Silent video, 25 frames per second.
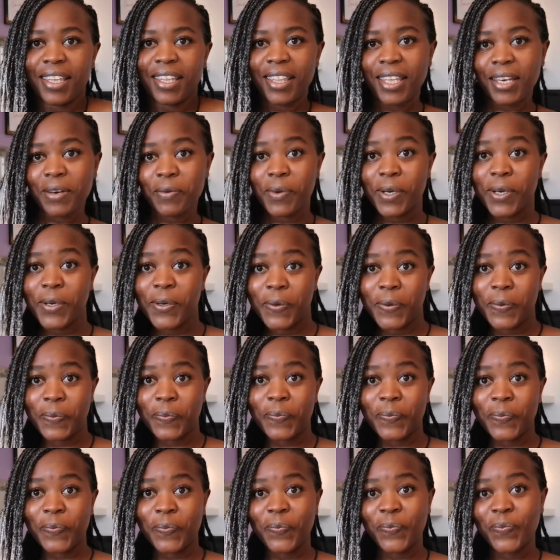There we go.
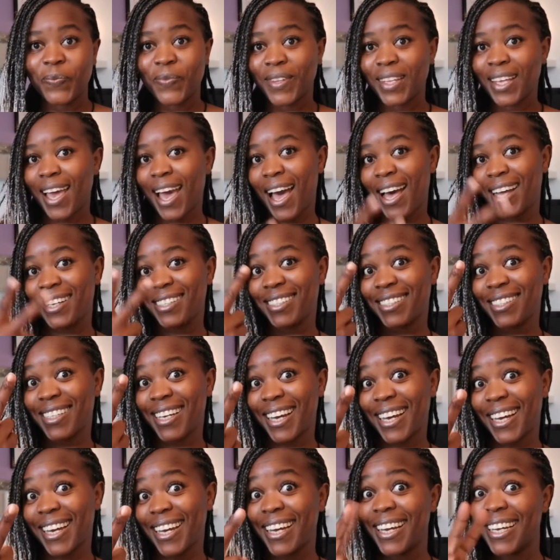
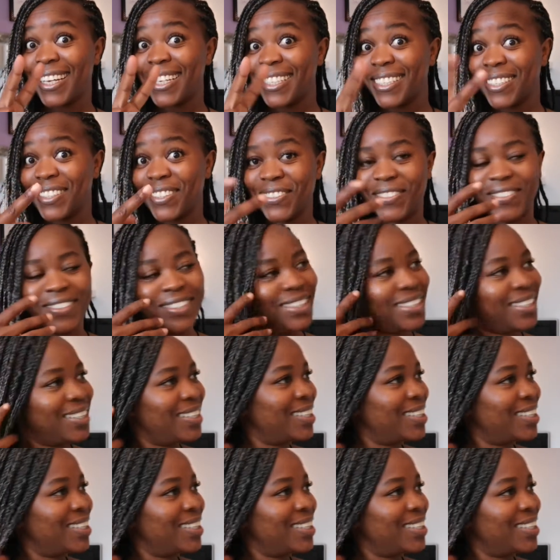Hashtag 2.